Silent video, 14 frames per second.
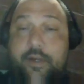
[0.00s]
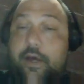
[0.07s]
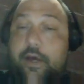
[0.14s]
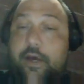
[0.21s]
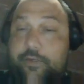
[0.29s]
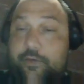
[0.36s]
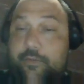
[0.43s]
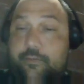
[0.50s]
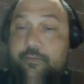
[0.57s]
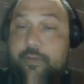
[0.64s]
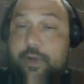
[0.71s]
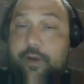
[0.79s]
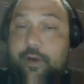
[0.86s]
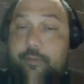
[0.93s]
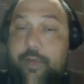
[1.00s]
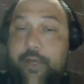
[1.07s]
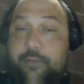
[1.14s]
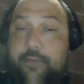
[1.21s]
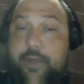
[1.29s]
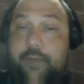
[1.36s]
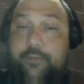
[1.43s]
to make
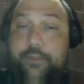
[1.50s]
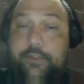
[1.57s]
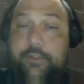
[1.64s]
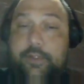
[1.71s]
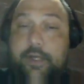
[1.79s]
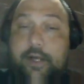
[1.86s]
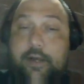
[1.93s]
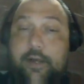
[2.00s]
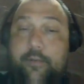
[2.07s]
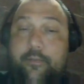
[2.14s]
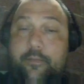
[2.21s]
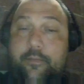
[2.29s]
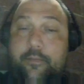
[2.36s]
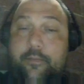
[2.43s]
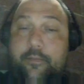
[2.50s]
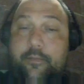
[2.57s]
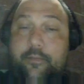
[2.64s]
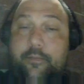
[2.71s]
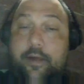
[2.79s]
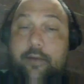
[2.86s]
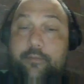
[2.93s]
people
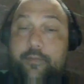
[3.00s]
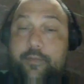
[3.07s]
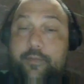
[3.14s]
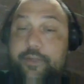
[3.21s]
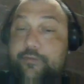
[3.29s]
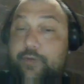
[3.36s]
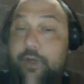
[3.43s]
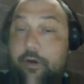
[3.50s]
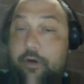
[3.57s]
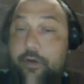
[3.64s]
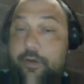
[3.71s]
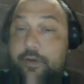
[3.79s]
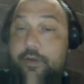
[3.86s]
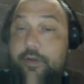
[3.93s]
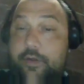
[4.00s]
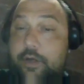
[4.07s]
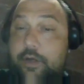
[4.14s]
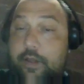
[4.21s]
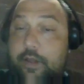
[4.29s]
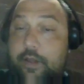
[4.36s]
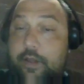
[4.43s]
disregard
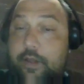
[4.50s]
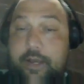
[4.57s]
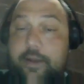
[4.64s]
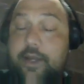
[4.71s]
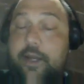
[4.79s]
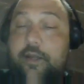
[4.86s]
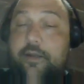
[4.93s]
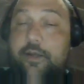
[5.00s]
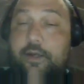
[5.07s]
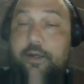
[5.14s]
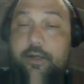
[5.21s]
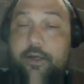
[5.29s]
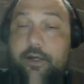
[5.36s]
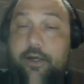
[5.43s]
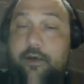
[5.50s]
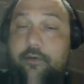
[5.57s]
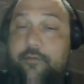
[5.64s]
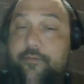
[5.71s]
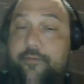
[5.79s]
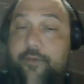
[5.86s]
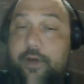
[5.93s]
that mandate
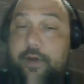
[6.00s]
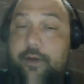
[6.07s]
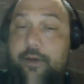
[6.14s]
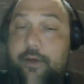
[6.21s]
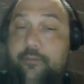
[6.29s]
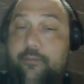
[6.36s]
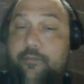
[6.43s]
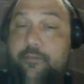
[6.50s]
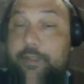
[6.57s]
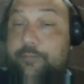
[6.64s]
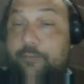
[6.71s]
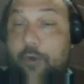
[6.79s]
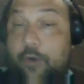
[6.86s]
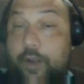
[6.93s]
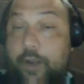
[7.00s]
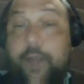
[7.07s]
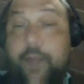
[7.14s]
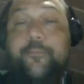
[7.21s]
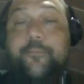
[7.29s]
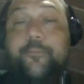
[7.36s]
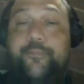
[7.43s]
of leapfrogging
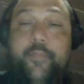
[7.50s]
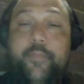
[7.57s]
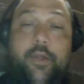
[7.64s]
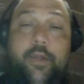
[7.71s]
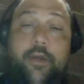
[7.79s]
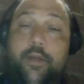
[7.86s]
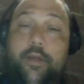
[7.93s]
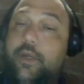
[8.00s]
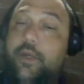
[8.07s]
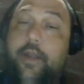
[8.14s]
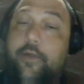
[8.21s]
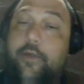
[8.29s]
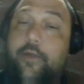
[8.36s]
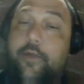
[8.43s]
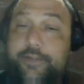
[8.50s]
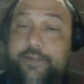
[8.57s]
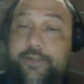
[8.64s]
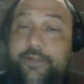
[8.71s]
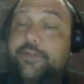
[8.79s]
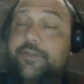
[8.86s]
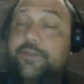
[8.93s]
in other
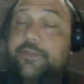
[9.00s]
places.